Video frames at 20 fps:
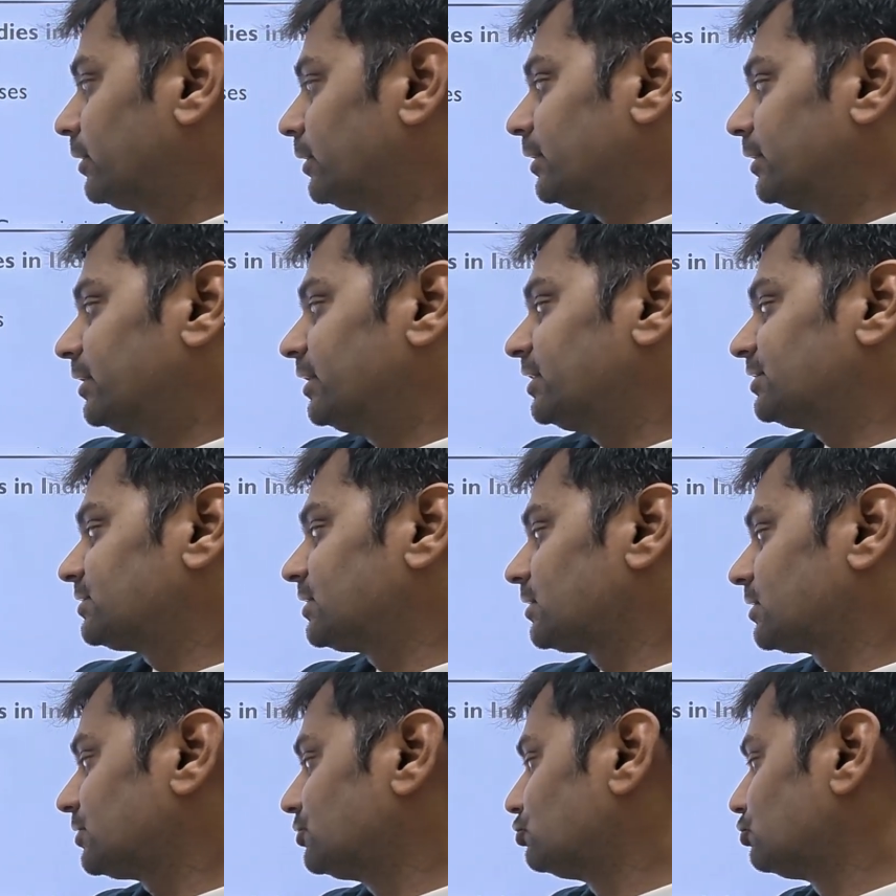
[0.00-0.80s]
National
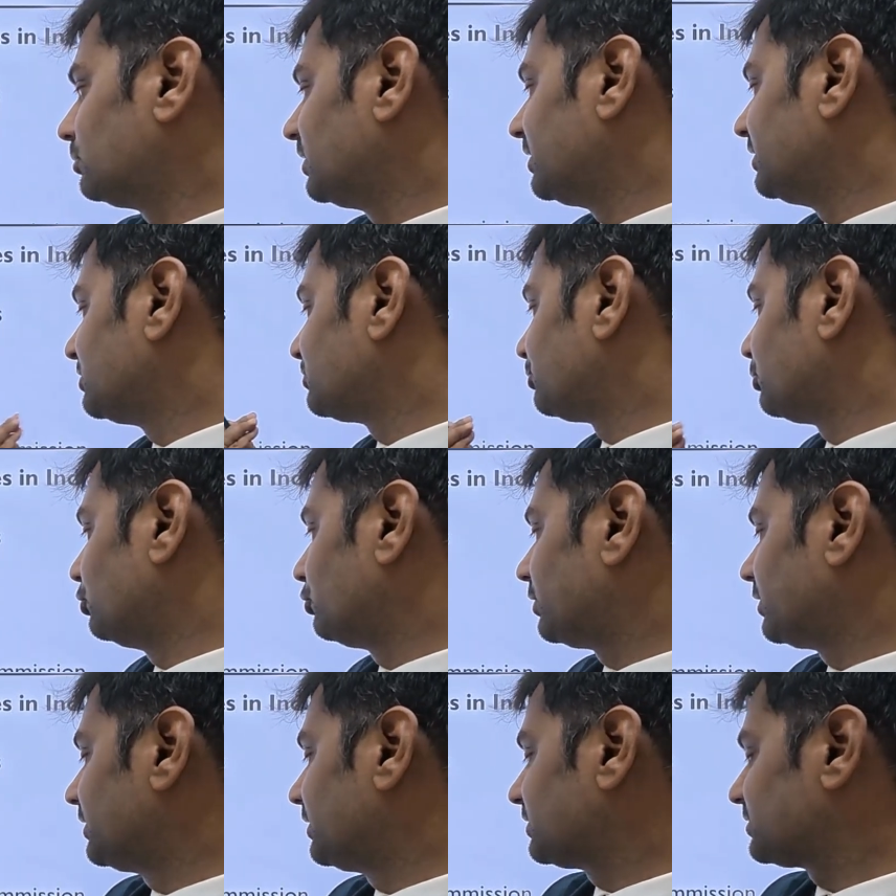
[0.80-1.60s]
Consumer Dispute
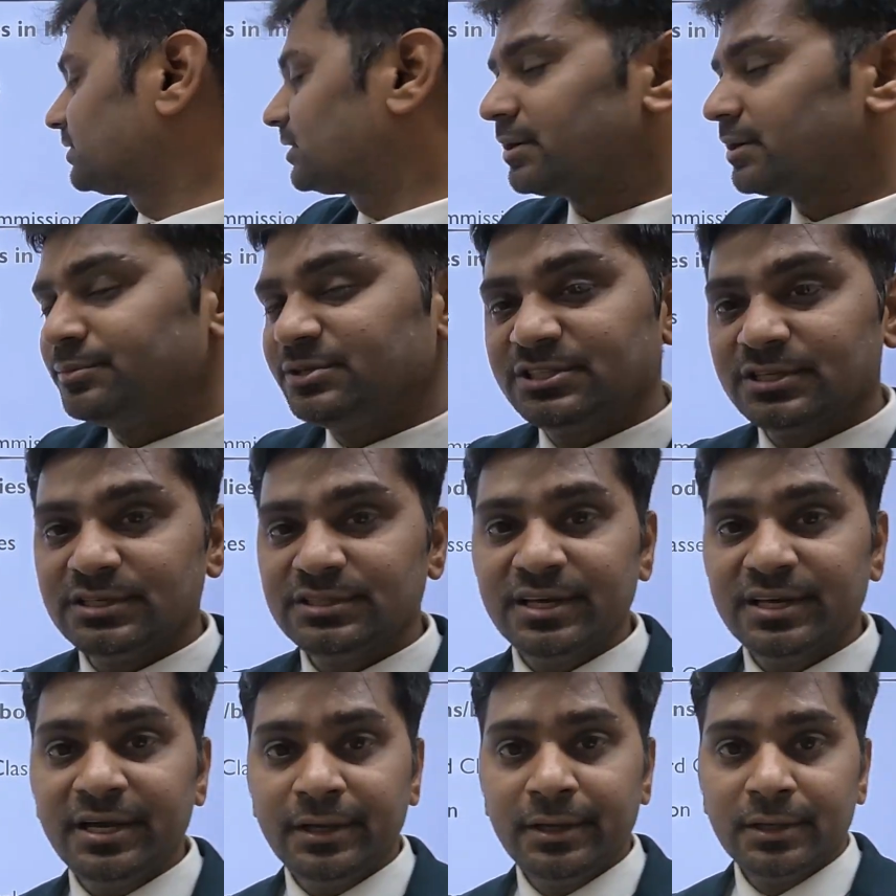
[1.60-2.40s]
Redressal Commission is
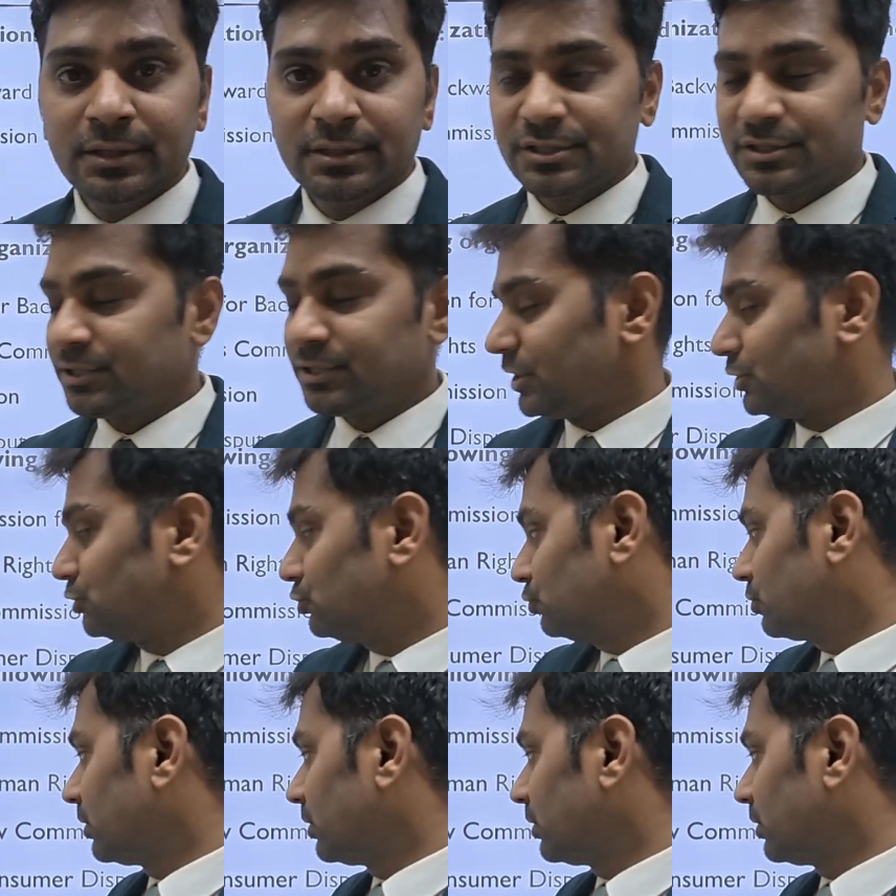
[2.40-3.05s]
a statutory